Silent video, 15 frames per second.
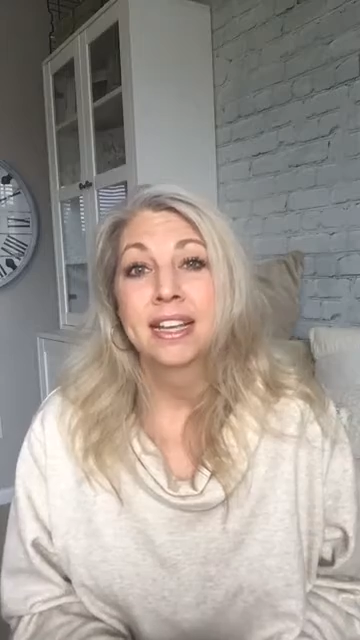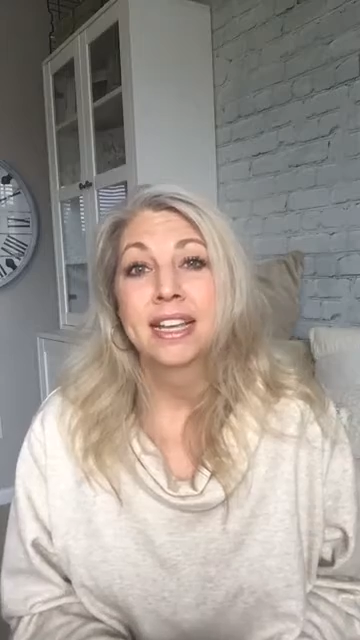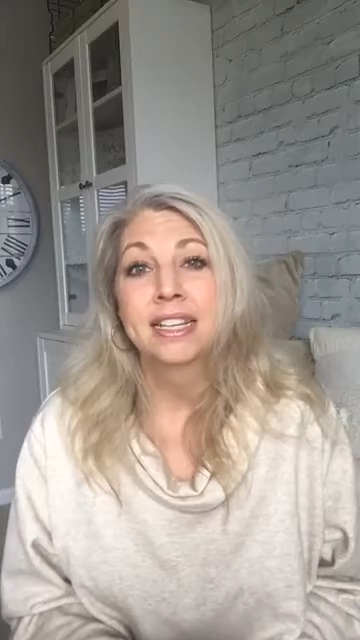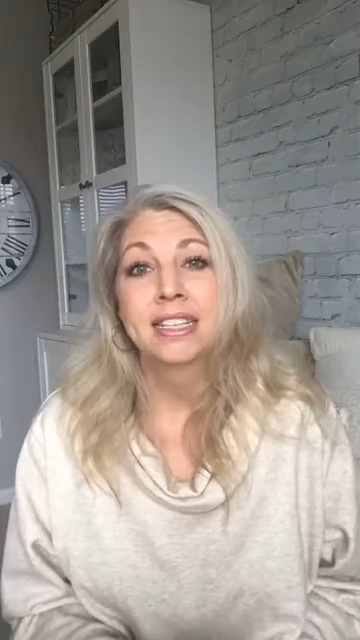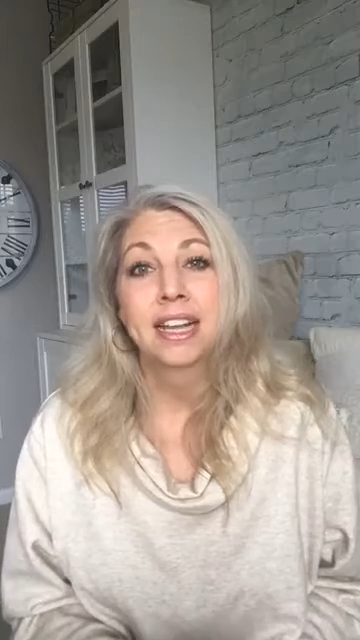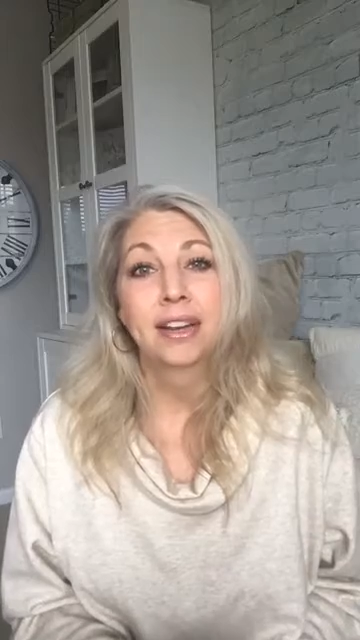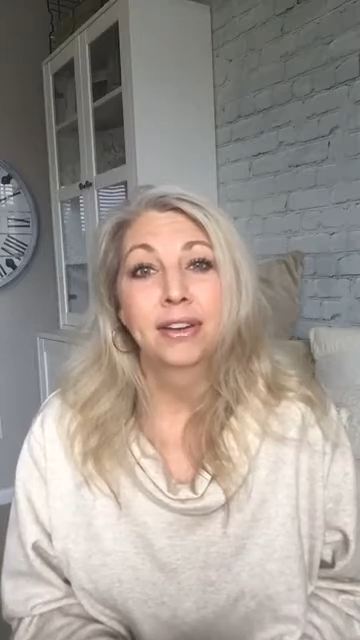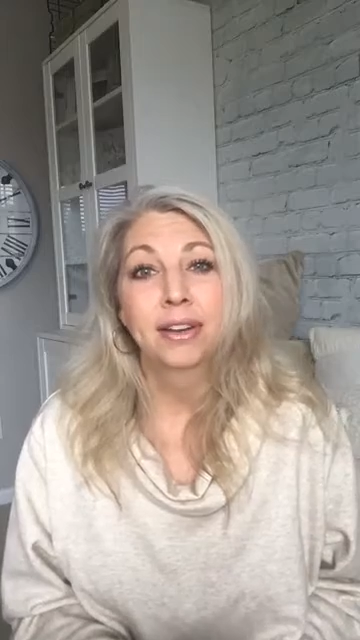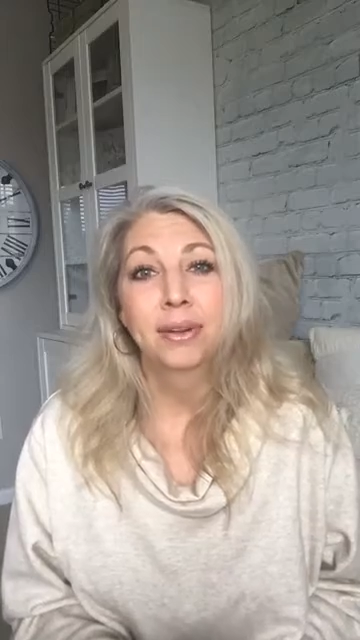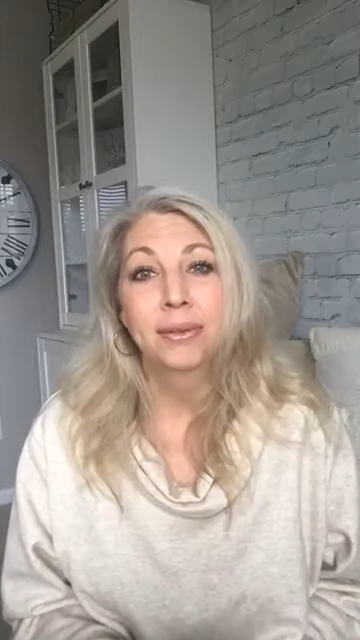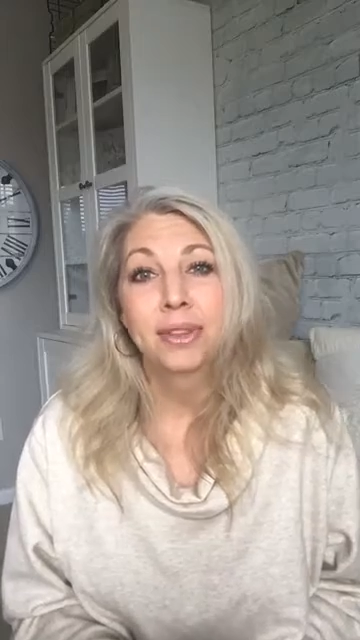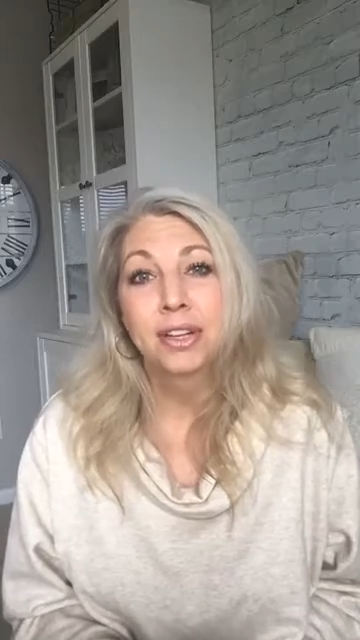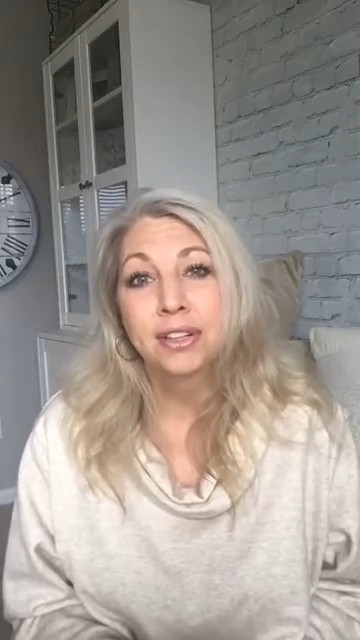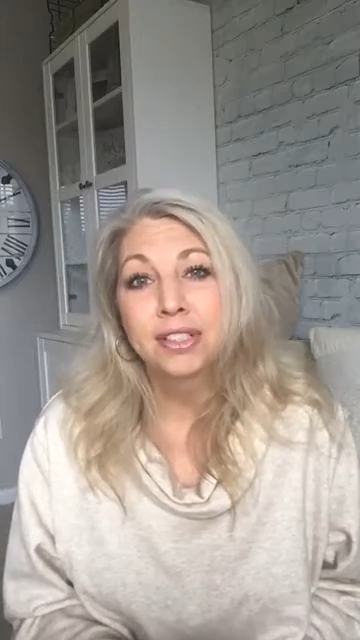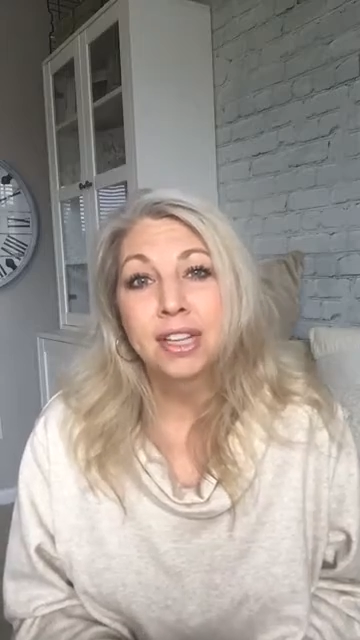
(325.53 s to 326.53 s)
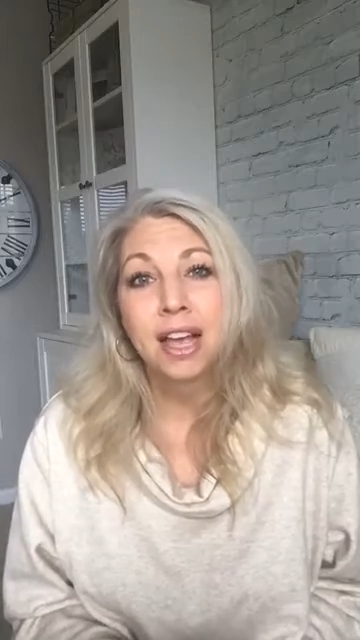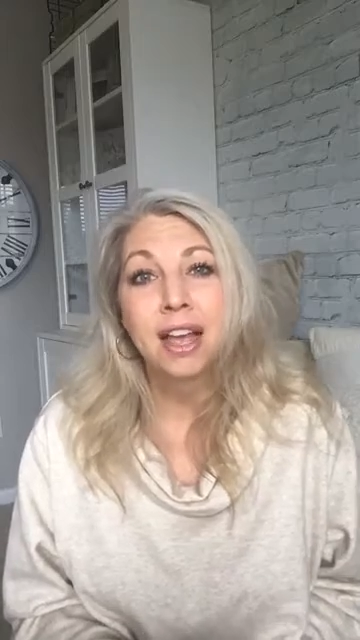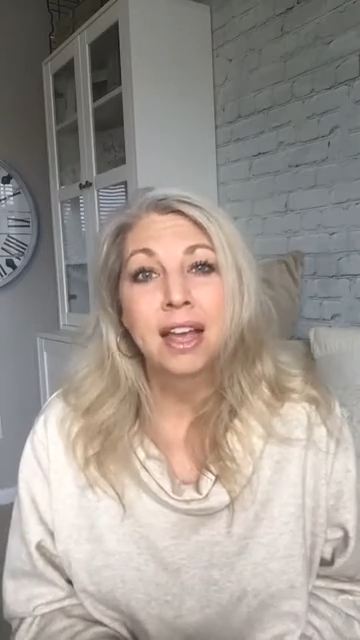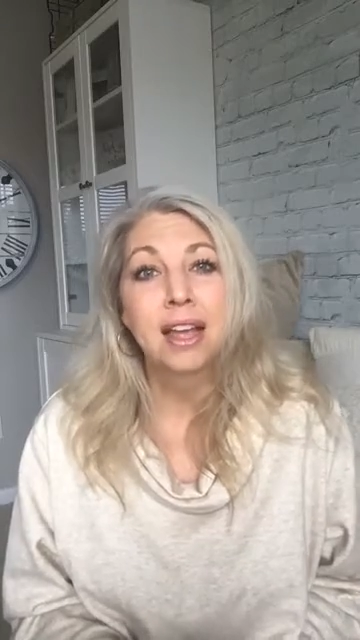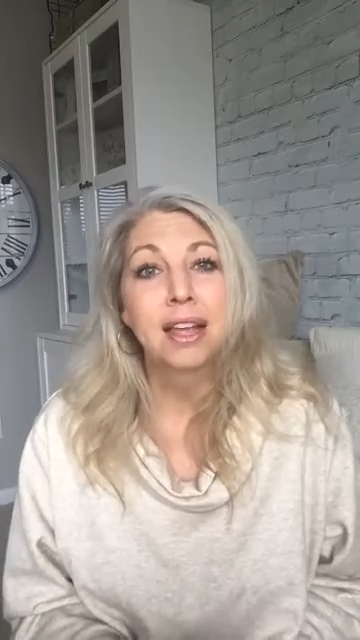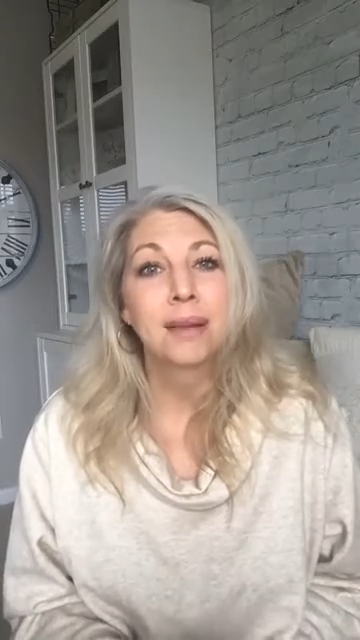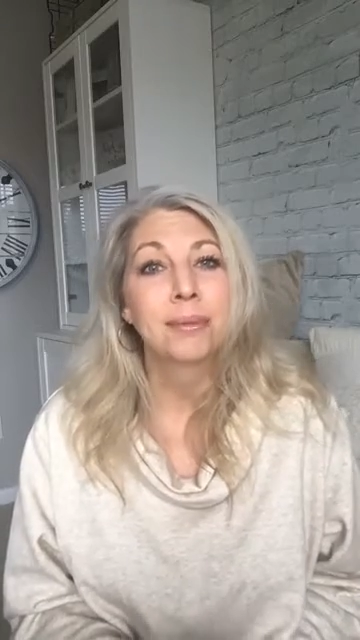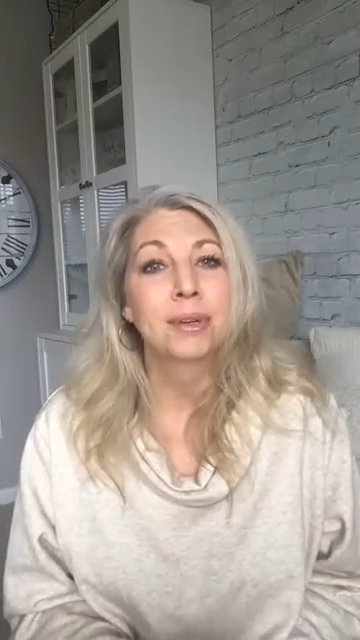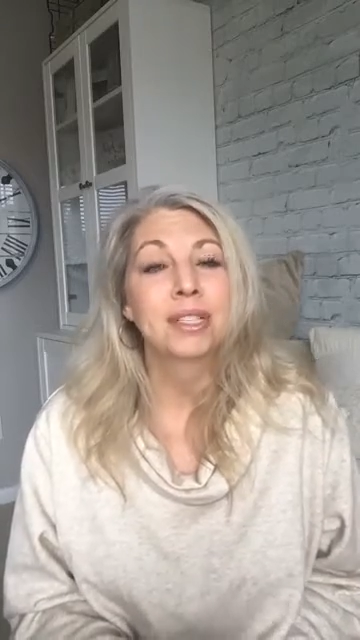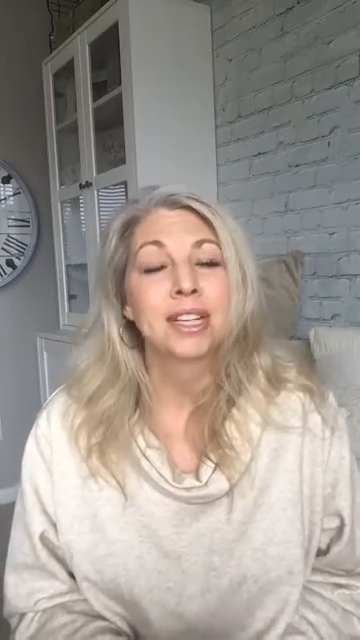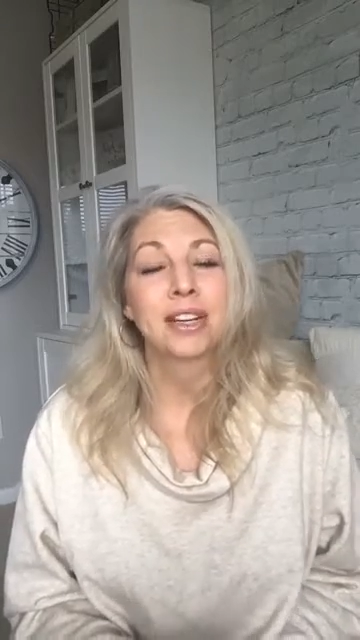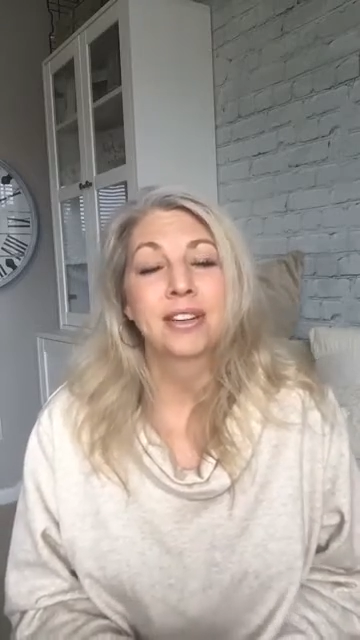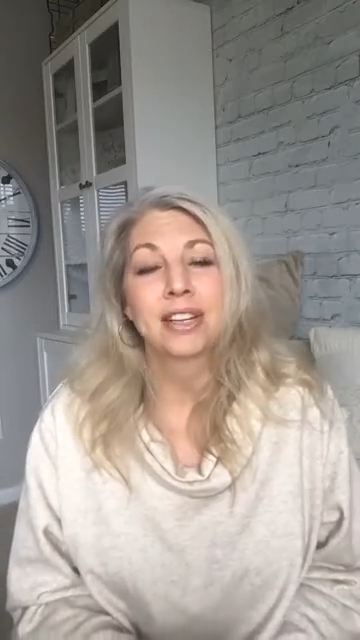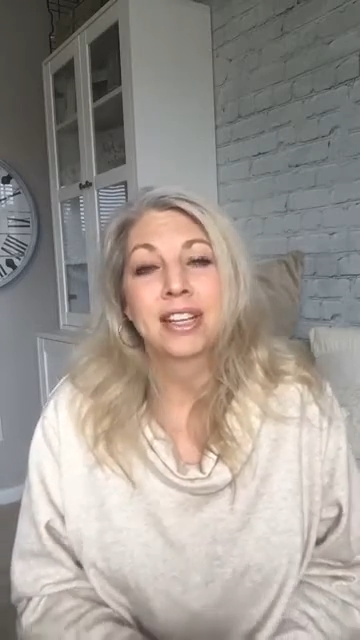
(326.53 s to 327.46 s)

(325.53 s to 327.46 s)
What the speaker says: integrity with your time or integrity.